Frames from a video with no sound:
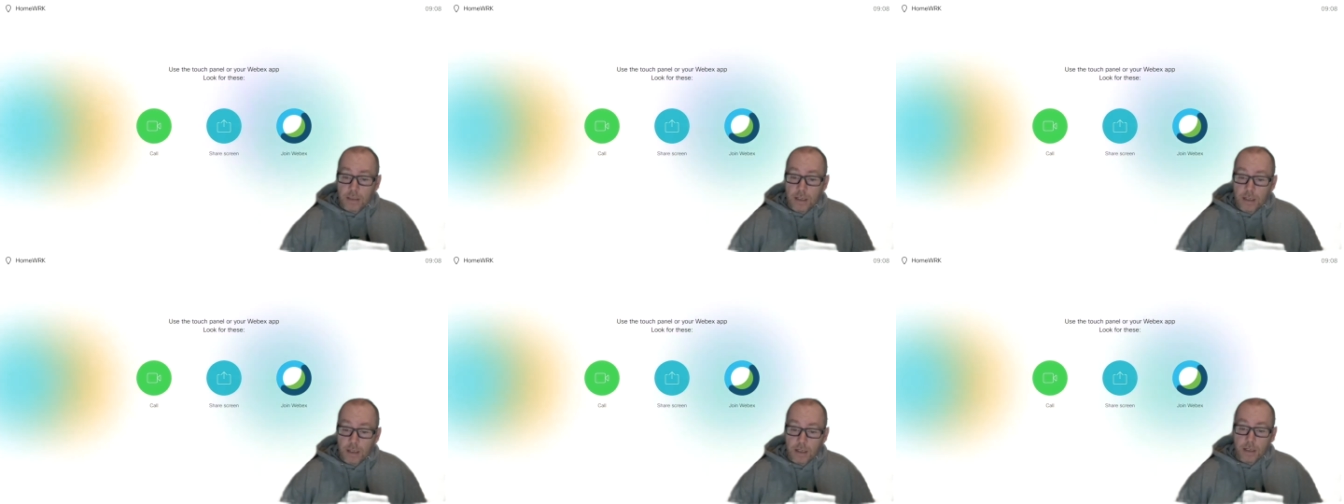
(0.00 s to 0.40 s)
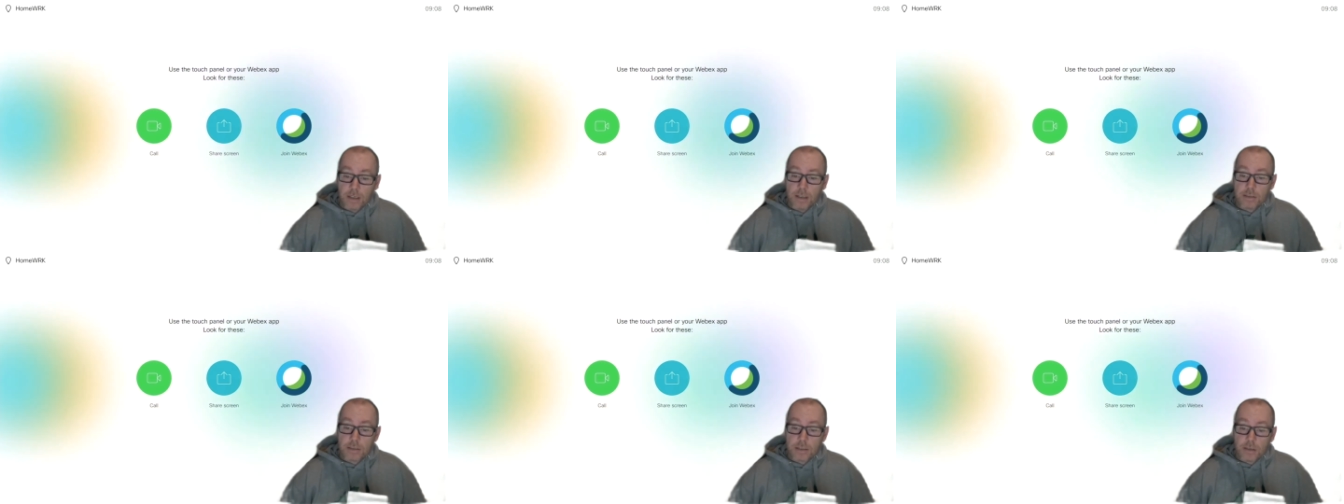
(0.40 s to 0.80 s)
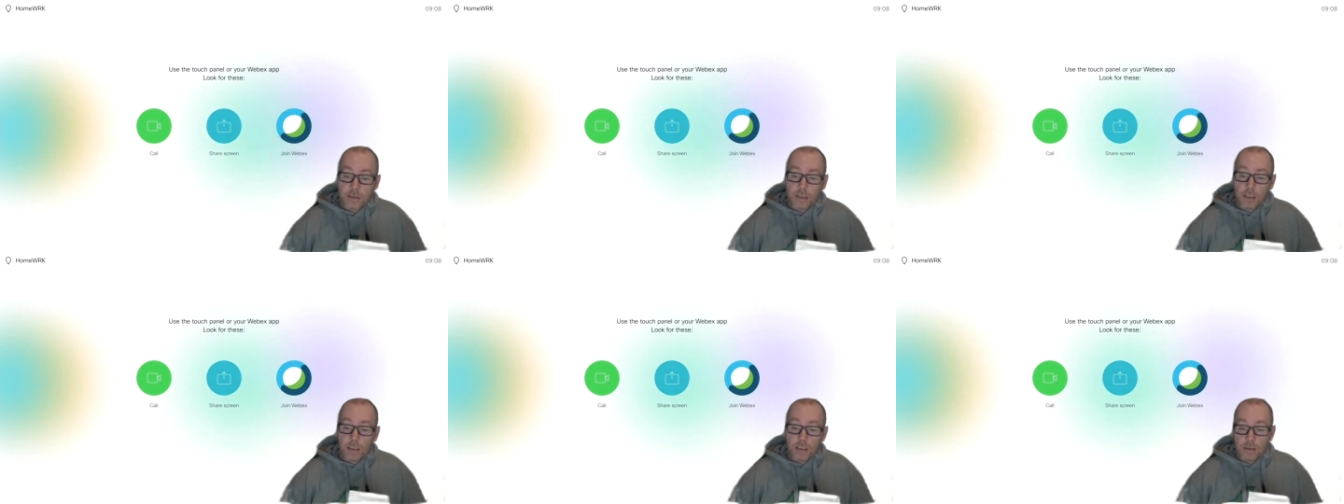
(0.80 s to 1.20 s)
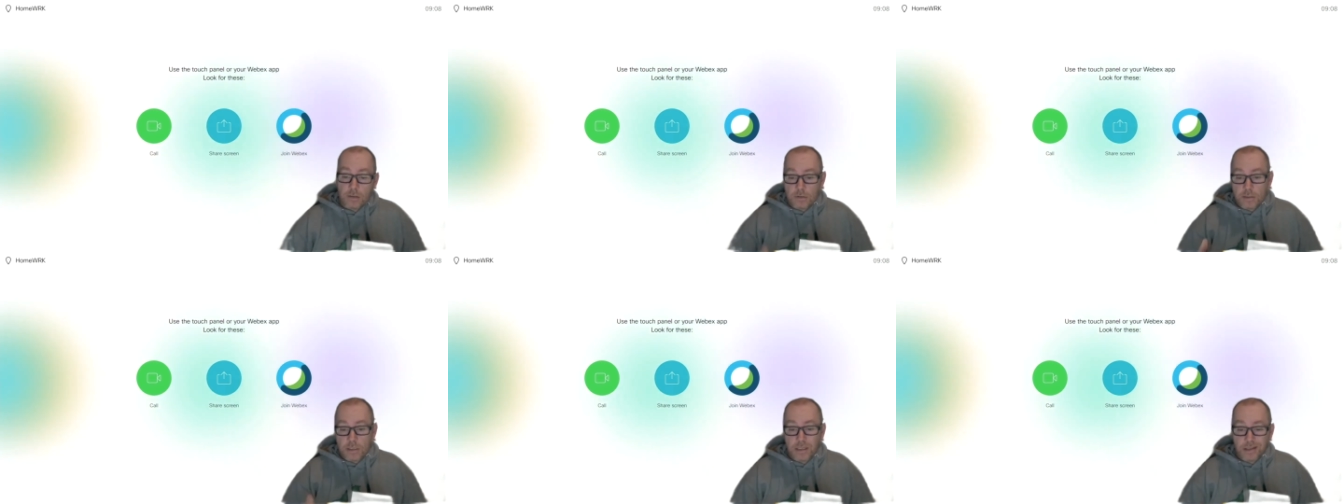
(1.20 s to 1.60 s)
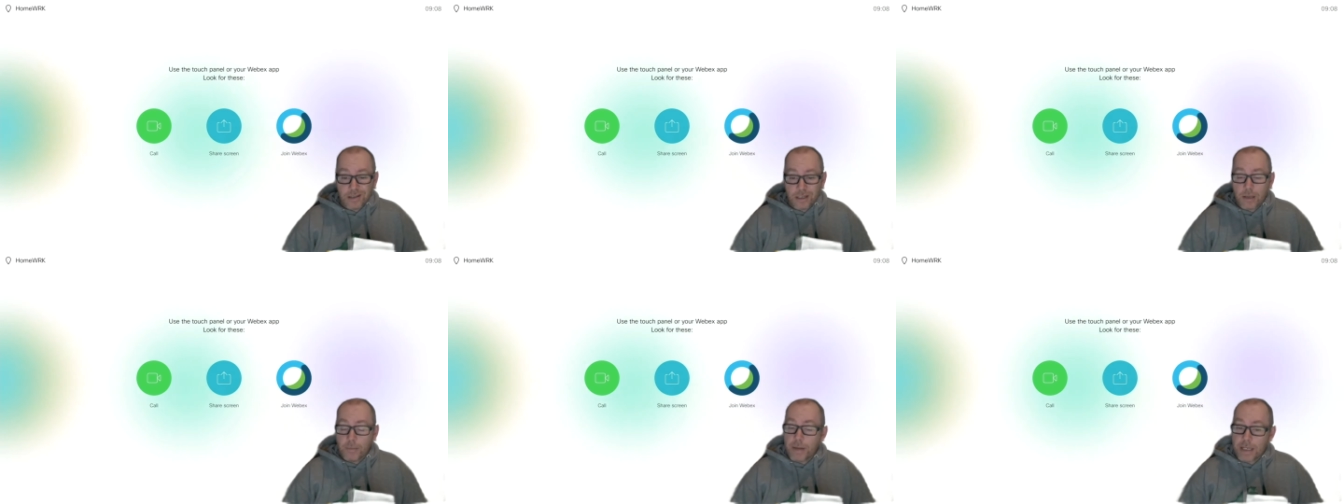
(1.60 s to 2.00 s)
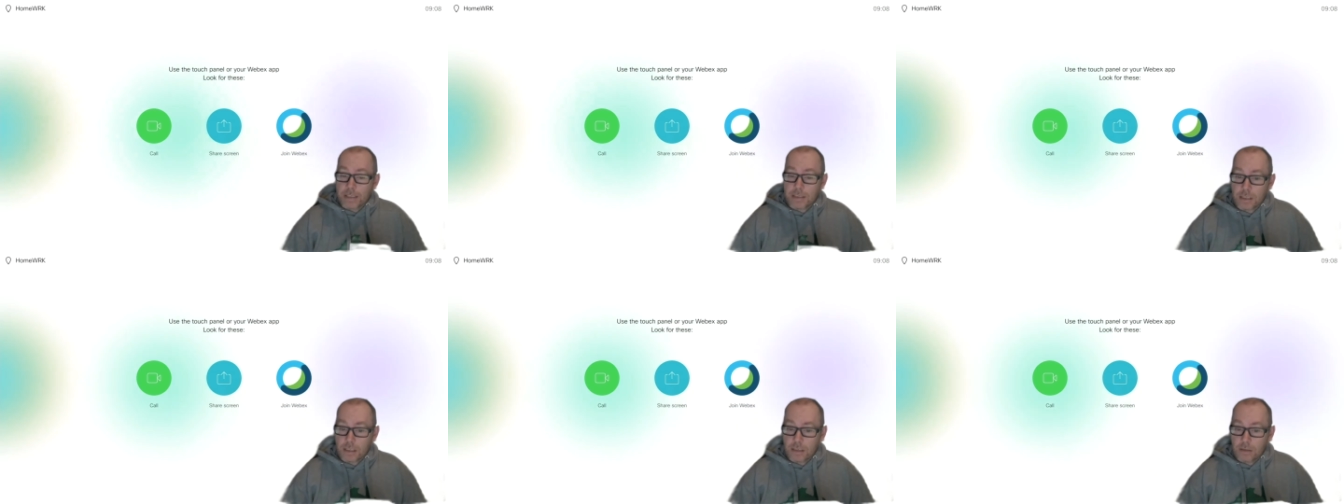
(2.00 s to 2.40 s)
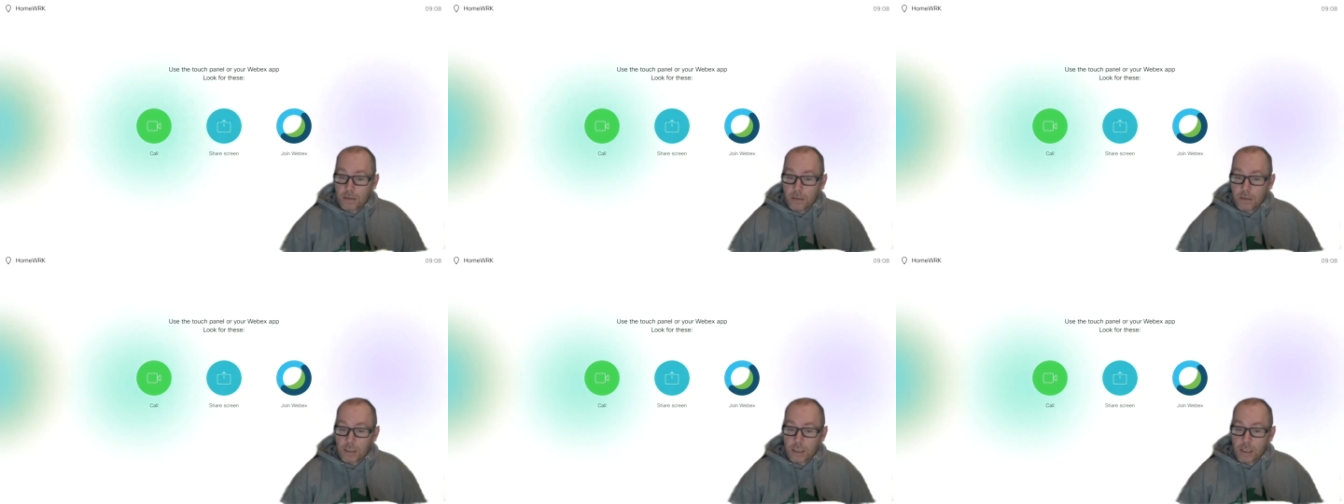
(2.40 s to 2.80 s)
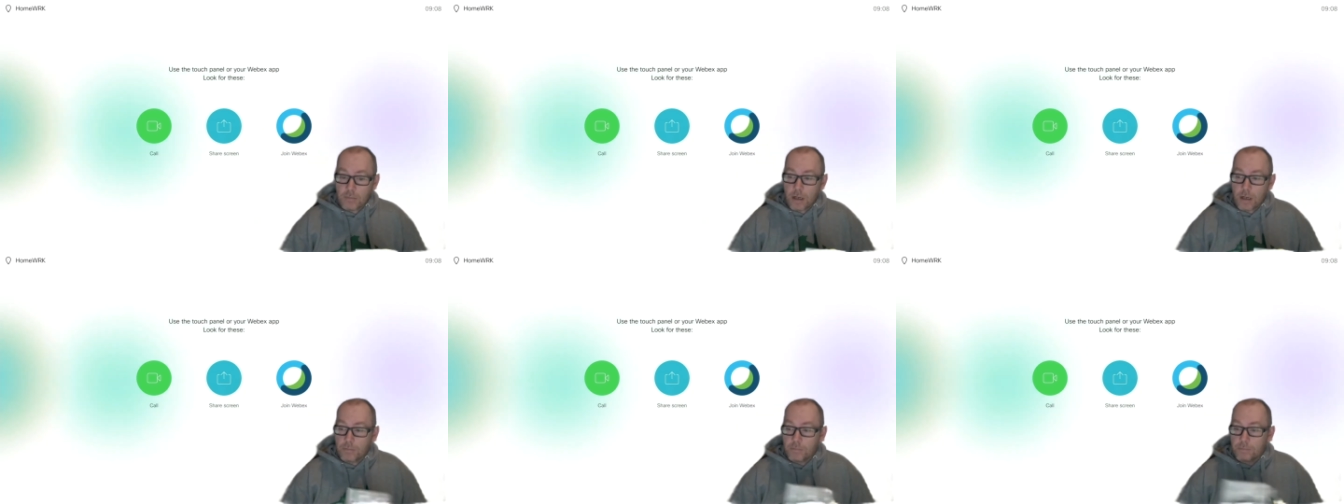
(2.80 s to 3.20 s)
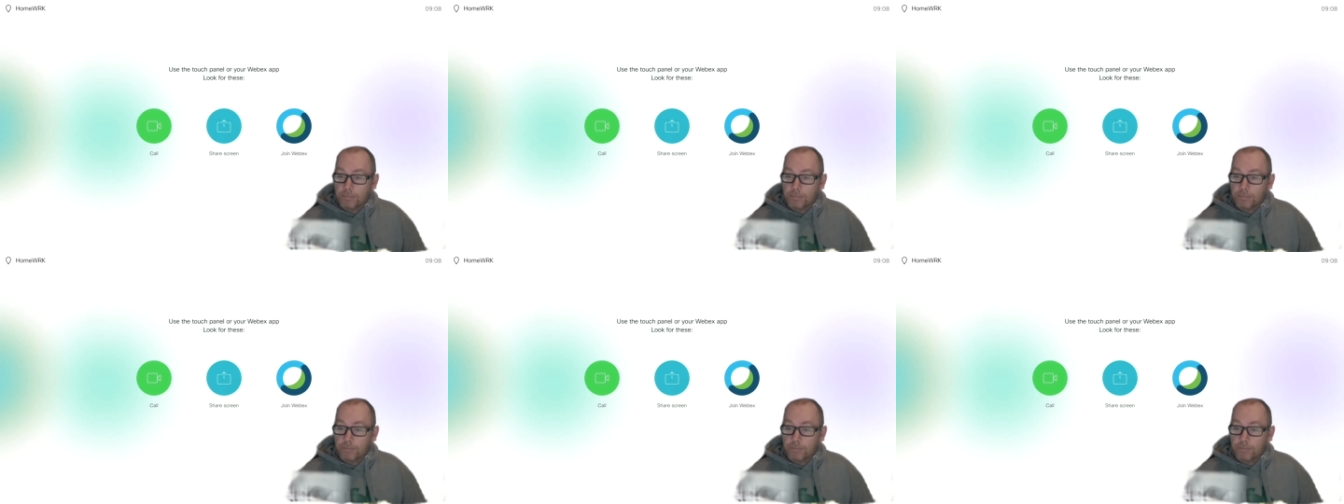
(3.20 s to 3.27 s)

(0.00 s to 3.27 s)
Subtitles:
and you'll see the capacity alert come up.